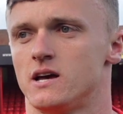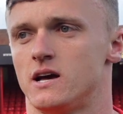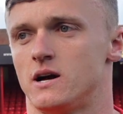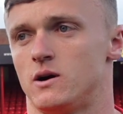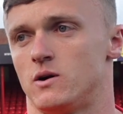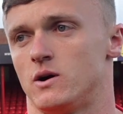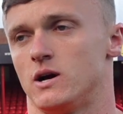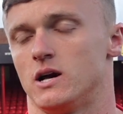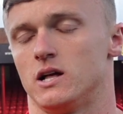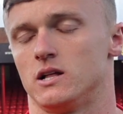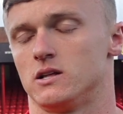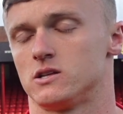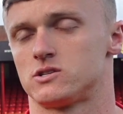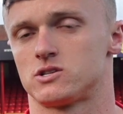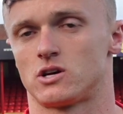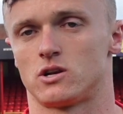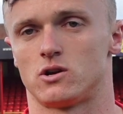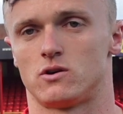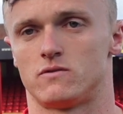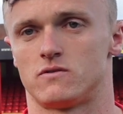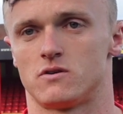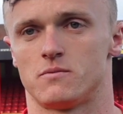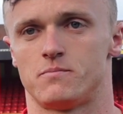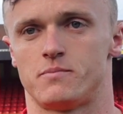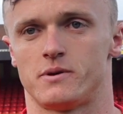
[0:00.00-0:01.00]
Well, it's all
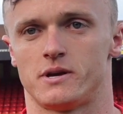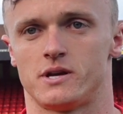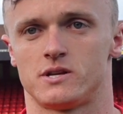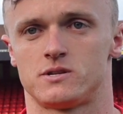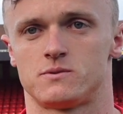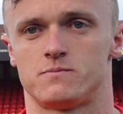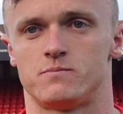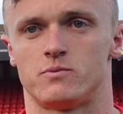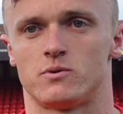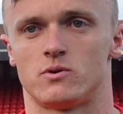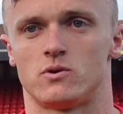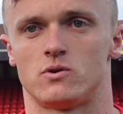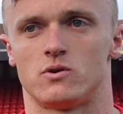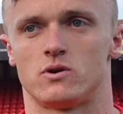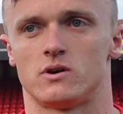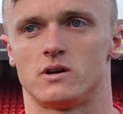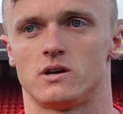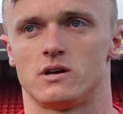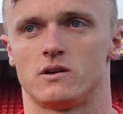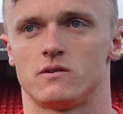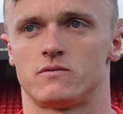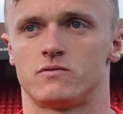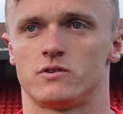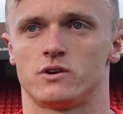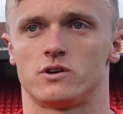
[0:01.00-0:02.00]
over the pitch, but
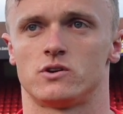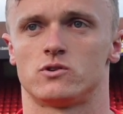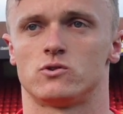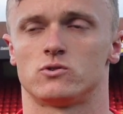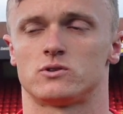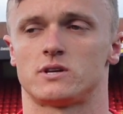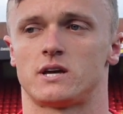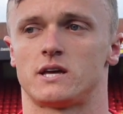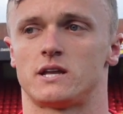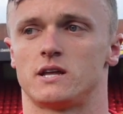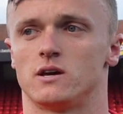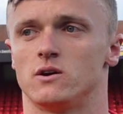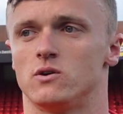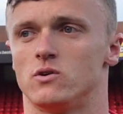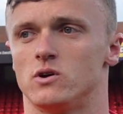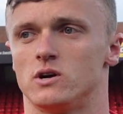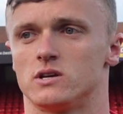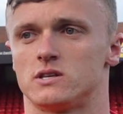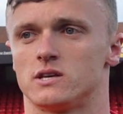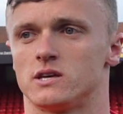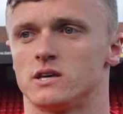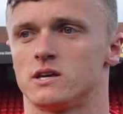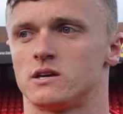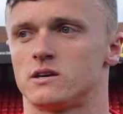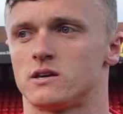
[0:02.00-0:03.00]
if we can cut that out, I
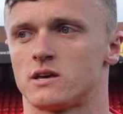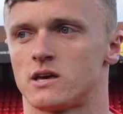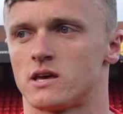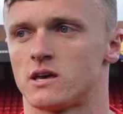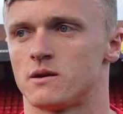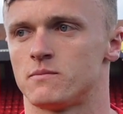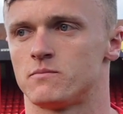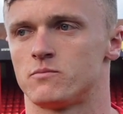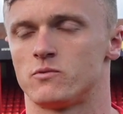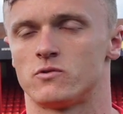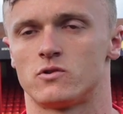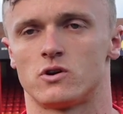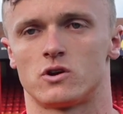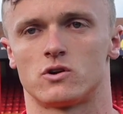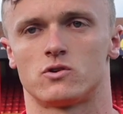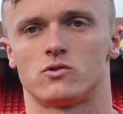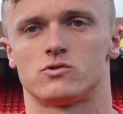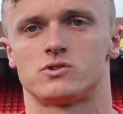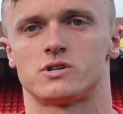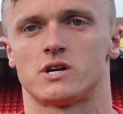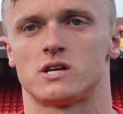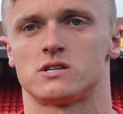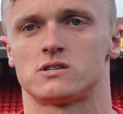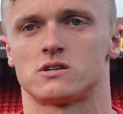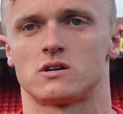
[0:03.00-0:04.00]
think we've got a good
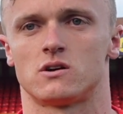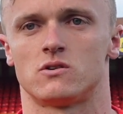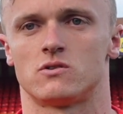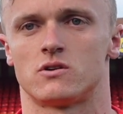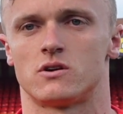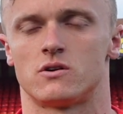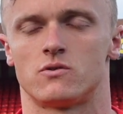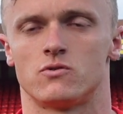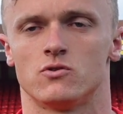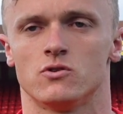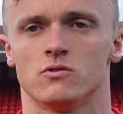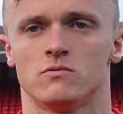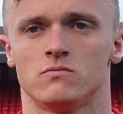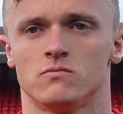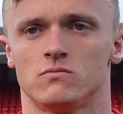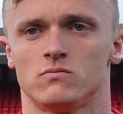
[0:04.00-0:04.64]
chance of going on a run.